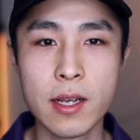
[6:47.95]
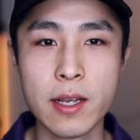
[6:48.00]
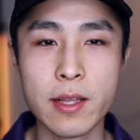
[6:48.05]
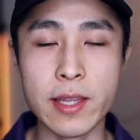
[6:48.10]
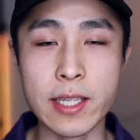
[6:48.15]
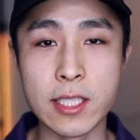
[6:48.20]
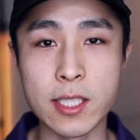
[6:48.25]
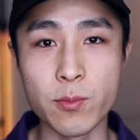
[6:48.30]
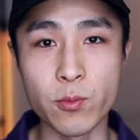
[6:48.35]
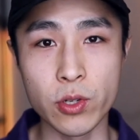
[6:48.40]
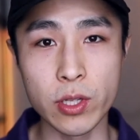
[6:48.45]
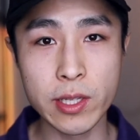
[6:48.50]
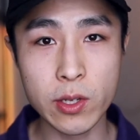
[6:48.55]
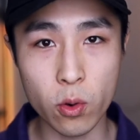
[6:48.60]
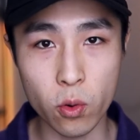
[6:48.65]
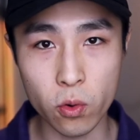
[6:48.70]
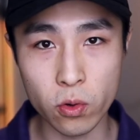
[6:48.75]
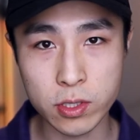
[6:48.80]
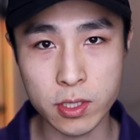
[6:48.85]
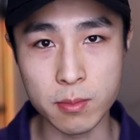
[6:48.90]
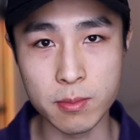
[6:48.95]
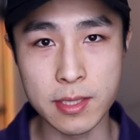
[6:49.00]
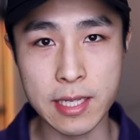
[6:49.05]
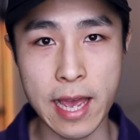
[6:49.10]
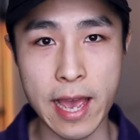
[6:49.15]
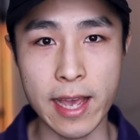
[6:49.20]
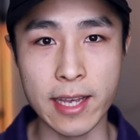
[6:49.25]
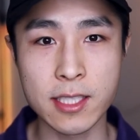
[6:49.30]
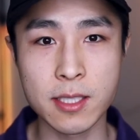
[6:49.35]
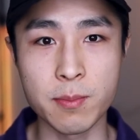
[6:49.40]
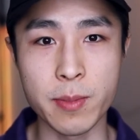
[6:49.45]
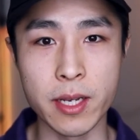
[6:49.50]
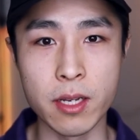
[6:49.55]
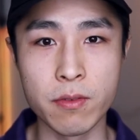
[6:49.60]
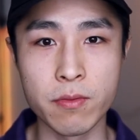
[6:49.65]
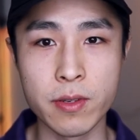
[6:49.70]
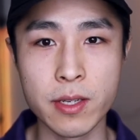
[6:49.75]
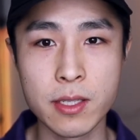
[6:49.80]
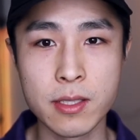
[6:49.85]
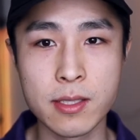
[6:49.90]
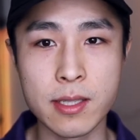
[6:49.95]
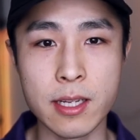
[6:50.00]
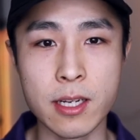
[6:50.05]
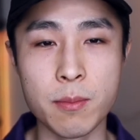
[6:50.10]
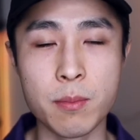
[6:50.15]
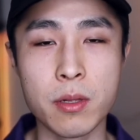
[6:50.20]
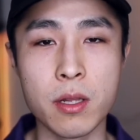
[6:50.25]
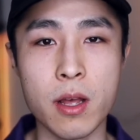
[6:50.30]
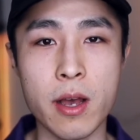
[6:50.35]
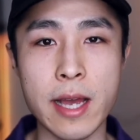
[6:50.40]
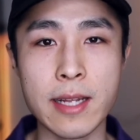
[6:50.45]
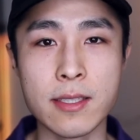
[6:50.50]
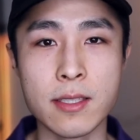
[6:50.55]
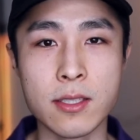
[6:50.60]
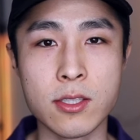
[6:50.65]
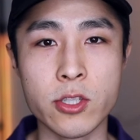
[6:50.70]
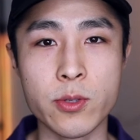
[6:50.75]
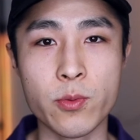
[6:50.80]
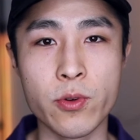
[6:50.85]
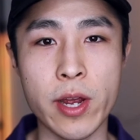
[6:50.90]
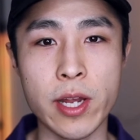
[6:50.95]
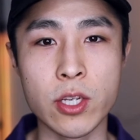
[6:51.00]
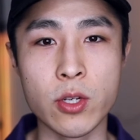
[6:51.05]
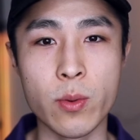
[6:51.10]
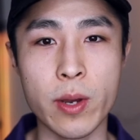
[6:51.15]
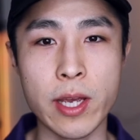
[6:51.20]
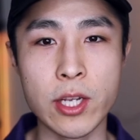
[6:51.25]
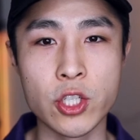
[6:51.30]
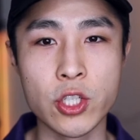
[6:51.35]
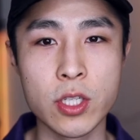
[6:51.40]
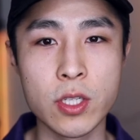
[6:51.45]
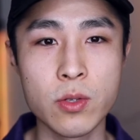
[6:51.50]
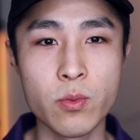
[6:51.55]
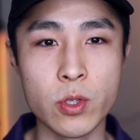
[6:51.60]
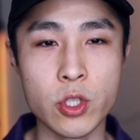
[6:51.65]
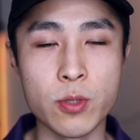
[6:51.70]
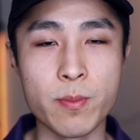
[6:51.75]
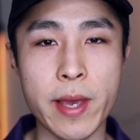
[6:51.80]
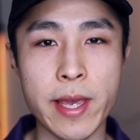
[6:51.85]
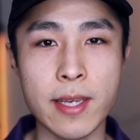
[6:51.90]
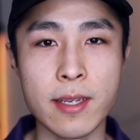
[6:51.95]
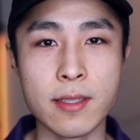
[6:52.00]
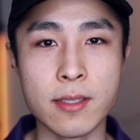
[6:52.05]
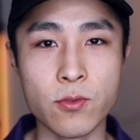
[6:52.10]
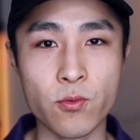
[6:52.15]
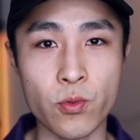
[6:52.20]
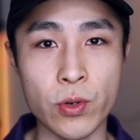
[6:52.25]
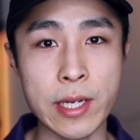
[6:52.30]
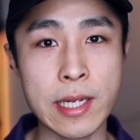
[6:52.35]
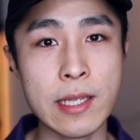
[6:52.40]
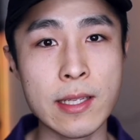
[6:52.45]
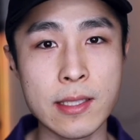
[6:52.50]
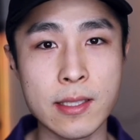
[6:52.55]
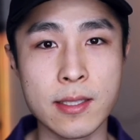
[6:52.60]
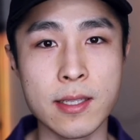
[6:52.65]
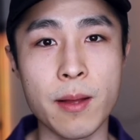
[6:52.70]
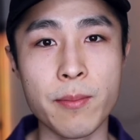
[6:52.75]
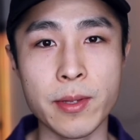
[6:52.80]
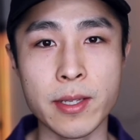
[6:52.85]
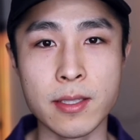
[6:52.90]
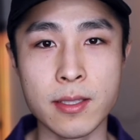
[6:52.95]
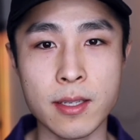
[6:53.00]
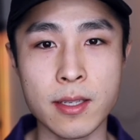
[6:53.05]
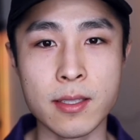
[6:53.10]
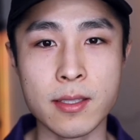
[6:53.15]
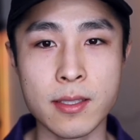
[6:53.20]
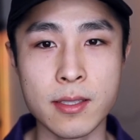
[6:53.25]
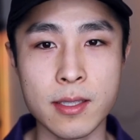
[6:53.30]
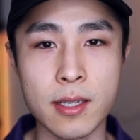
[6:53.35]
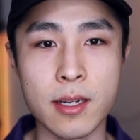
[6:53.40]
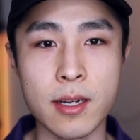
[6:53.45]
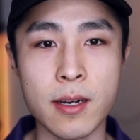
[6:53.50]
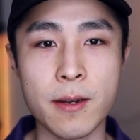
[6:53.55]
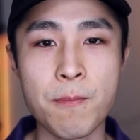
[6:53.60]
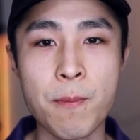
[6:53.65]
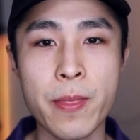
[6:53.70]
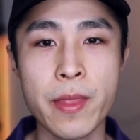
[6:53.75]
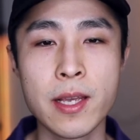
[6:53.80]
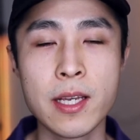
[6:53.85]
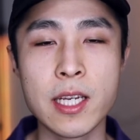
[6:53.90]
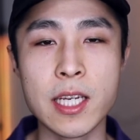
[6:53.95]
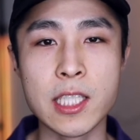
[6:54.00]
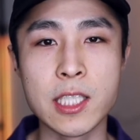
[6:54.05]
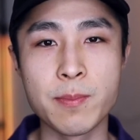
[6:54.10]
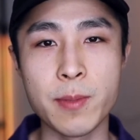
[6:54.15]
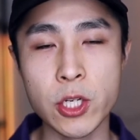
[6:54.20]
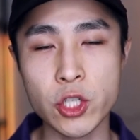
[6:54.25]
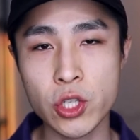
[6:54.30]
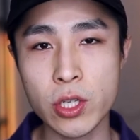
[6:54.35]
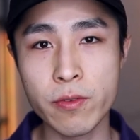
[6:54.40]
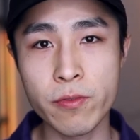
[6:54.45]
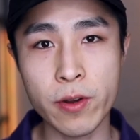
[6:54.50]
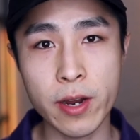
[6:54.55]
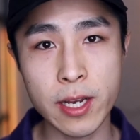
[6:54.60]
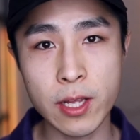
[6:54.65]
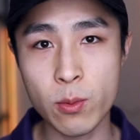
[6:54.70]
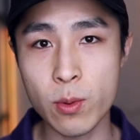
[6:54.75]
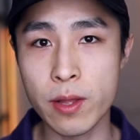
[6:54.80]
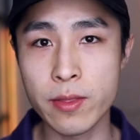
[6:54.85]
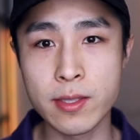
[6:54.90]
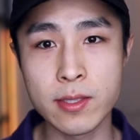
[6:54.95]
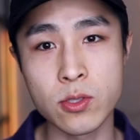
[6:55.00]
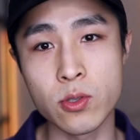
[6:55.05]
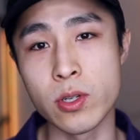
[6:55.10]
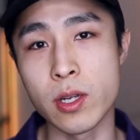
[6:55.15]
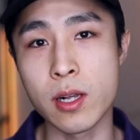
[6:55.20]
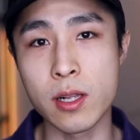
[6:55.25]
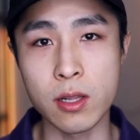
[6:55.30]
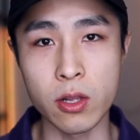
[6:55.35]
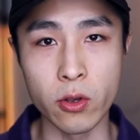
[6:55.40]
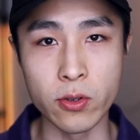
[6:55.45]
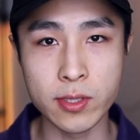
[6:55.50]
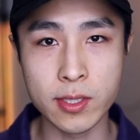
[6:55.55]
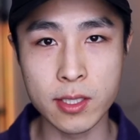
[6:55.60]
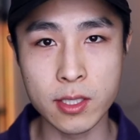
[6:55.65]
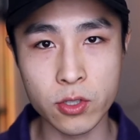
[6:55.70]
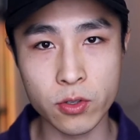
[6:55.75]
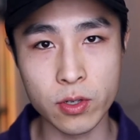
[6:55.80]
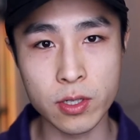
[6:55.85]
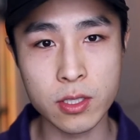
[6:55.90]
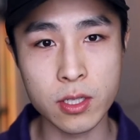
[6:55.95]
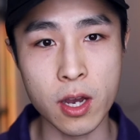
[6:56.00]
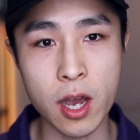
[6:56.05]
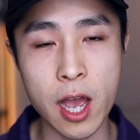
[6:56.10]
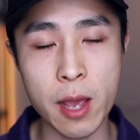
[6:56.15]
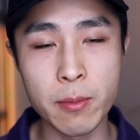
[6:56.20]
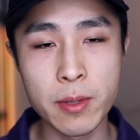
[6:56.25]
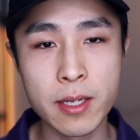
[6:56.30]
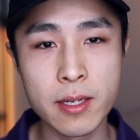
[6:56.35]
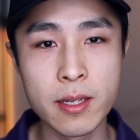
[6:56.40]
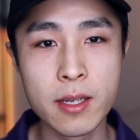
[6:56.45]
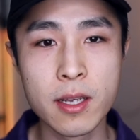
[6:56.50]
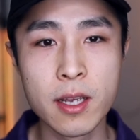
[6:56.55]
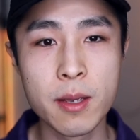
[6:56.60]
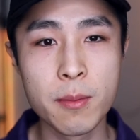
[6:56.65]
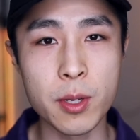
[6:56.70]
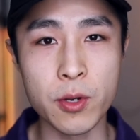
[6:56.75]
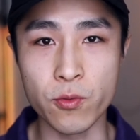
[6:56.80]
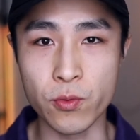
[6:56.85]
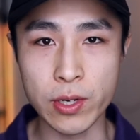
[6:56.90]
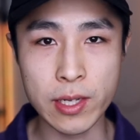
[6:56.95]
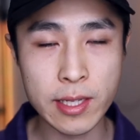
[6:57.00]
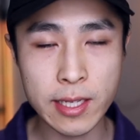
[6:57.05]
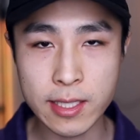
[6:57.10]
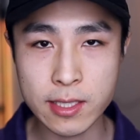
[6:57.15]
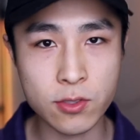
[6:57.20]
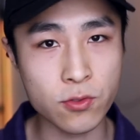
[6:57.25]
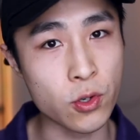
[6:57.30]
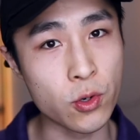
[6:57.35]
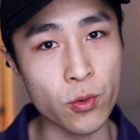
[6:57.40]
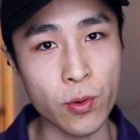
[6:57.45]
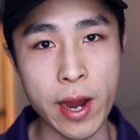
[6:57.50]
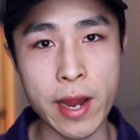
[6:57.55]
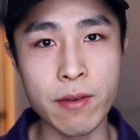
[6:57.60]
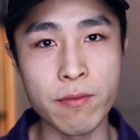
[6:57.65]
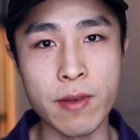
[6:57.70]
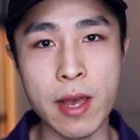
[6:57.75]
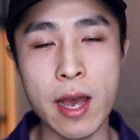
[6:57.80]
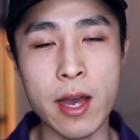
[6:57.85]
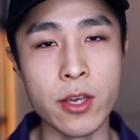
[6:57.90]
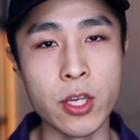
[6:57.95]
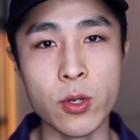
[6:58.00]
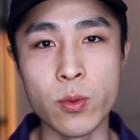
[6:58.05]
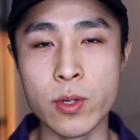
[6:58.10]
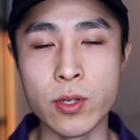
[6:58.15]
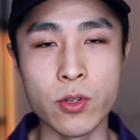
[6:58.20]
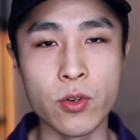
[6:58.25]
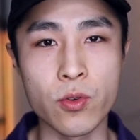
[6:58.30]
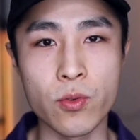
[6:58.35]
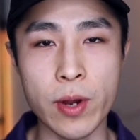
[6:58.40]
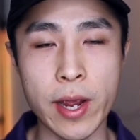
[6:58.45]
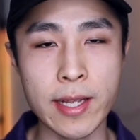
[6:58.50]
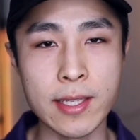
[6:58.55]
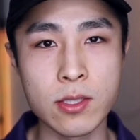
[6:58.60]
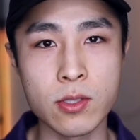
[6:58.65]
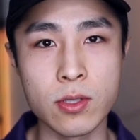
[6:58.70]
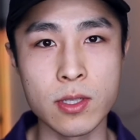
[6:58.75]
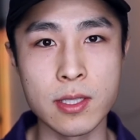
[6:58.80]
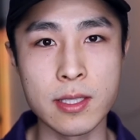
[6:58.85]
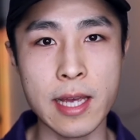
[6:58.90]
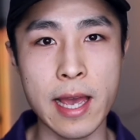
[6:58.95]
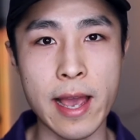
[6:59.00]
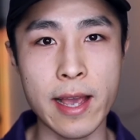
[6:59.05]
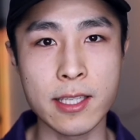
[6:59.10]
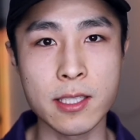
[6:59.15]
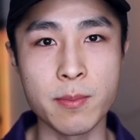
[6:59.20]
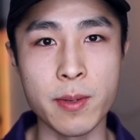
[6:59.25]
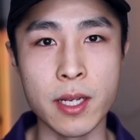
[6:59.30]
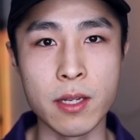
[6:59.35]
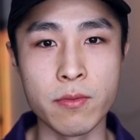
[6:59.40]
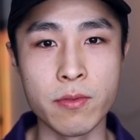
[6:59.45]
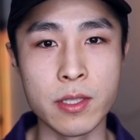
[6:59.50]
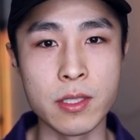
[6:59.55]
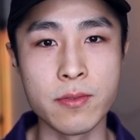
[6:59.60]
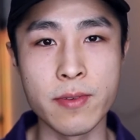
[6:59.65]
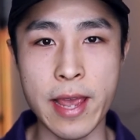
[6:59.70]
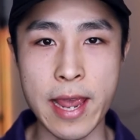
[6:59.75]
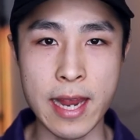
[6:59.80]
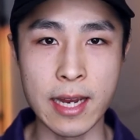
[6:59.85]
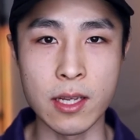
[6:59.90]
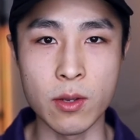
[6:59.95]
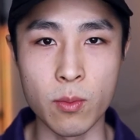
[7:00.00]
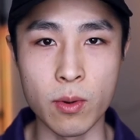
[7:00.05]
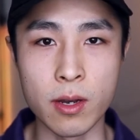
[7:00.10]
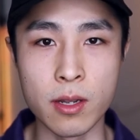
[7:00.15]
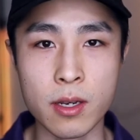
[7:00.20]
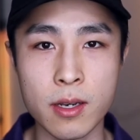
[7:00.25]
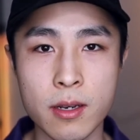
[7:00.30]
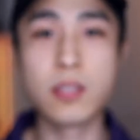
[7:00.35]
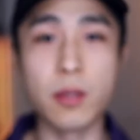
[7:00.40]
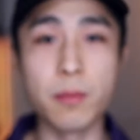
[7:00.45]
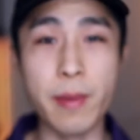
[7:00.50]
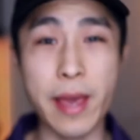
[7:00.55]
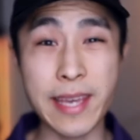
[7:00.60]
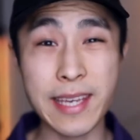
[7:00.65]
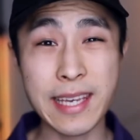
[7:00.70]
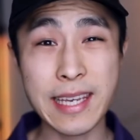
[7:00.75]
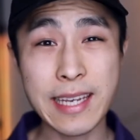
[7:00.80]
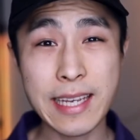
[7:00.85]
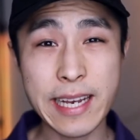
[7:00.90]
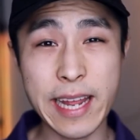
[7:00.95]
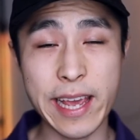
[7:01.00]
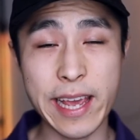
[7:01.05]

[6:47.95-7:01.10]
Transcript: There's some really awesome tax benefits that apply to superannuation, which make it really something to consider, especially for anyone that's sort of closer to retirement, but really it's great value and great sort of tax benefits for anyone. So making an